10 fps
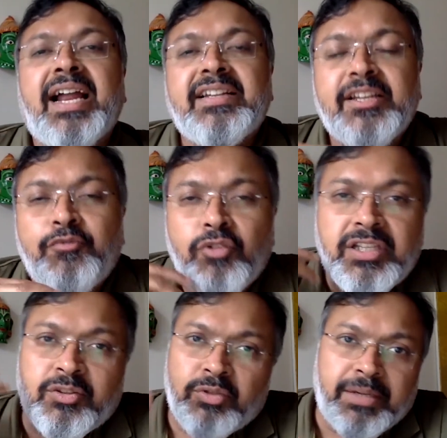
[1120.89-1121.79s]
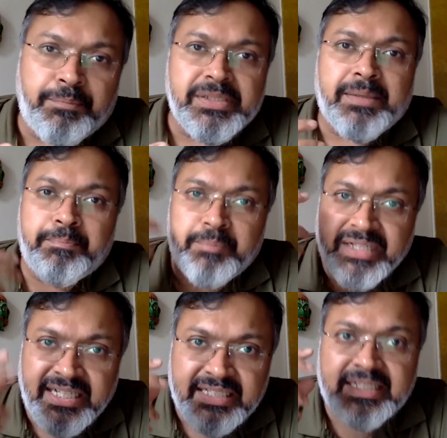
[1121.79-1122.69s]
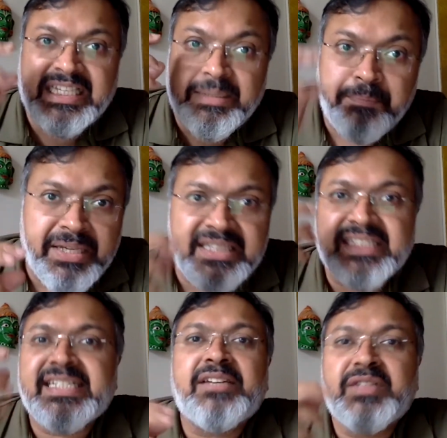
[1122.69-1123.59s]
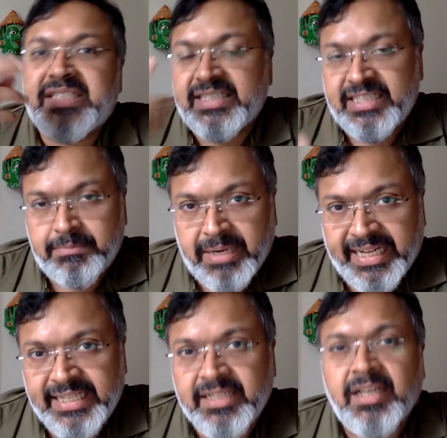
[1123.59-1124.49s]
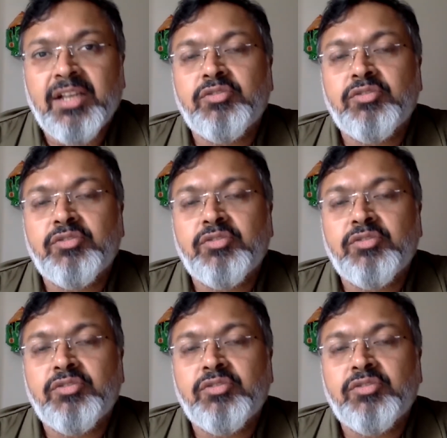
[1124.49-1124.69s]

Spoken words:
And therefore, Hindu temples are built keeping this diversity in mind.